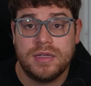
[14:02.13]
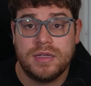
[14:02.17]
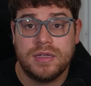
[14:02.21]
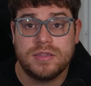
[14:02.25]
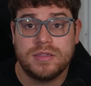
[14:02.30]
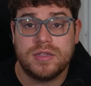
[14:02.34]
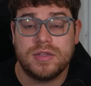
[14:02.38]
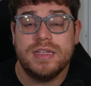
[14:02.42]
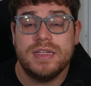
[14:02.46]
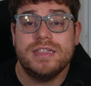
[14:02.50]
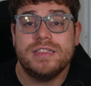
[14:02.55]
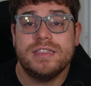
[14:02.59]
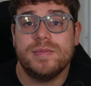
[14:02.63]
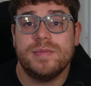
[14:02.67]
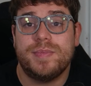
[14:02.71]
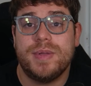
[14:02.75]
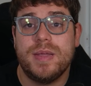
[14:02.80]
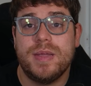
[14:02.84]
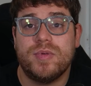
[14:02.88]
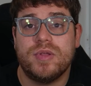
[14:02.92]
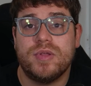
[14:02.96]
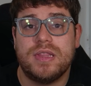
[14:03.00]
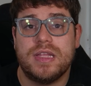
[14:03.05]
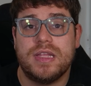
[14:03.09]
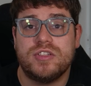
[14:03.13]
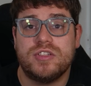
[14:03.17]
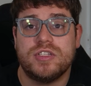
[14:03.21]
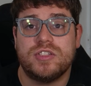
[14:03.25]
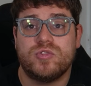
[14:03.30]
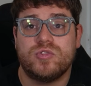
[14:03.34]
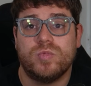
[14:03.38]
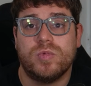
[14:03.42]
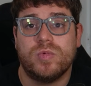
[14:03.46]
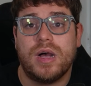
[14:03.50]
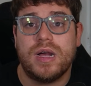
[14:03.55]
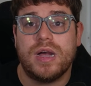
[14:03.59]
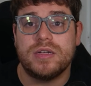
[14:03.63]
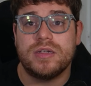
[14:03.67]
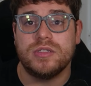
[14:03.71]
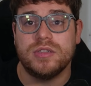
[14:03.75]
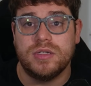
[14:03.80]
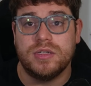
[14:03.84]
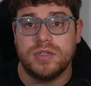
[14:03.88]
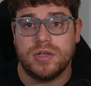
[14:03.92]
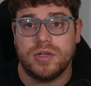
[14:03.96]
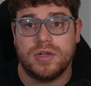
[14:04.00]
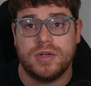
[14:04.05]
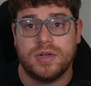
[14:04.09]
So these are people that just want to
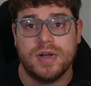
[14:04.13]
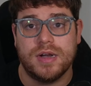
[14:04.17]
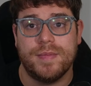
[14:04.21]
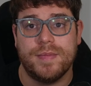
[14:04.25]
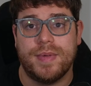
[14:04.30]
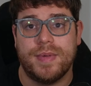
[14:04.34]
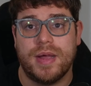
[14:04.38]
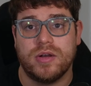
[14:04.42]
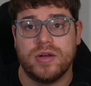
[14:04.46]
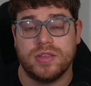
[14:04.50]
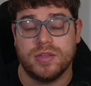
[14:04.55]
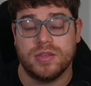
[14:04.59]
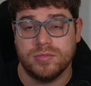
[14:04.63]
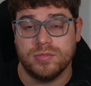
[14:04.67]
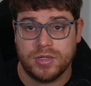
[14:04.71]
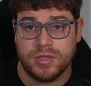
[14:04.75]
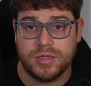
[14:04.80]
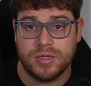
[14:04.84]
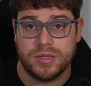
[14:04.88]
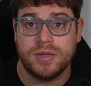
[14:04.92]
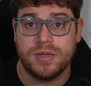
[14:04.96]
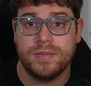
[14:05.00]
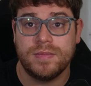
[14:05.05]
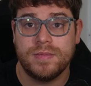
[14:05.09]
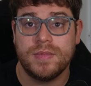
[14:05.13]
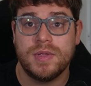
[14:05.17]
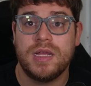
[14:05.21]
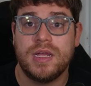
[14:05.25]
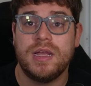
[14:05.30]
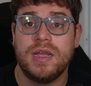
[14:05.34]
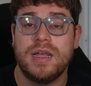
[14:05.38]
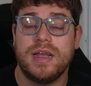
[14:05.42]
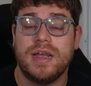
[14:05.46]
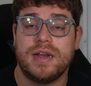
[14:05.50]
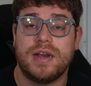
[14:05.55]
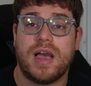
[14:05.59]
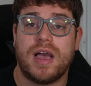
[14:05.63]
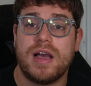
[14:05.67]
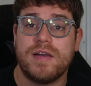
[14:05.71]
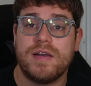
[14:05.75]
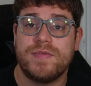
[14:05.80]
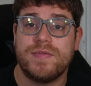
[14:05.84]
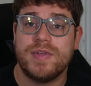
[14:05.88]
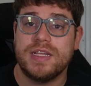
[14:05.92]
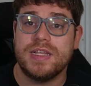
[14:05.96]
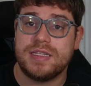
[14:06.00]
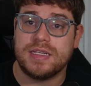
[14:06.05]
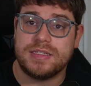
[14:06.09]
learn about the world. An
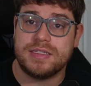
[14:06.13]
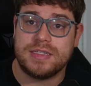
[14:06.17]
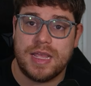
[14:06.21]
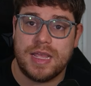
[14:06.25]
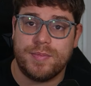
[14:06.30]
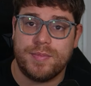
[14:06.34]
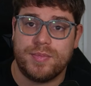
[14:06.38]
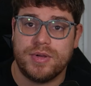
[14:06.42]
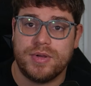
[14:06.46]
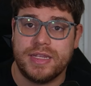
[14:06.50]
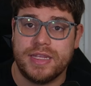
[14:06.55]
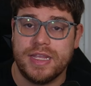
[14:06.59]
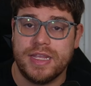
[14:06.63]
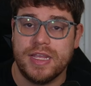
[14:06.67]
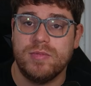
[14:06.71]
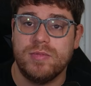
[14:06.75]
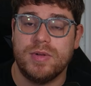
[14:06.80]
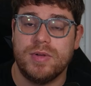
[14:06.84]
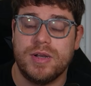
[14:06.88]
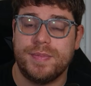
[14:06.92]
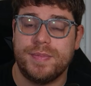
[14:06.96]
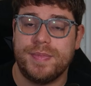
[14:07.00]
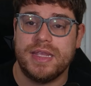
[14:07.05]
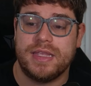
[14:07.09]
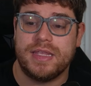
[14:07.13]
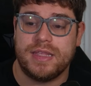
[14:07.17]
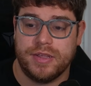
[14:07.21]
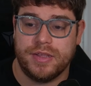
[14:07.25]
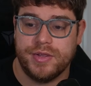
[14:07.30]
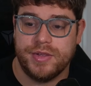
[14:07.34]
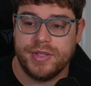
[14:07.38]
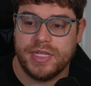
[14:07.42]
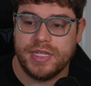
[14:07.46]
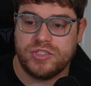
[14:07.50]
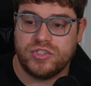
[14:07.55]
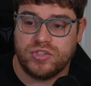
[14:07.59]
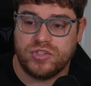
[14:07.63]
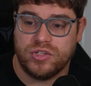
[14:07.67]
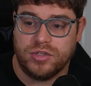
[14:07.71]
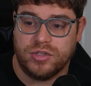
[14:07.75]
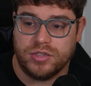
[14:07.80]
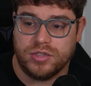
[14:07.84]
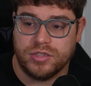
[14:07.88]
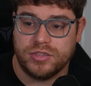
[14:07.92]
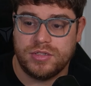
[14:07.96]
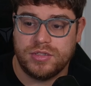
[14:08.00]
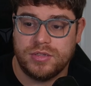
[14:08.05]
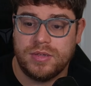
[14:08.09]
obvious example here would be Curious George.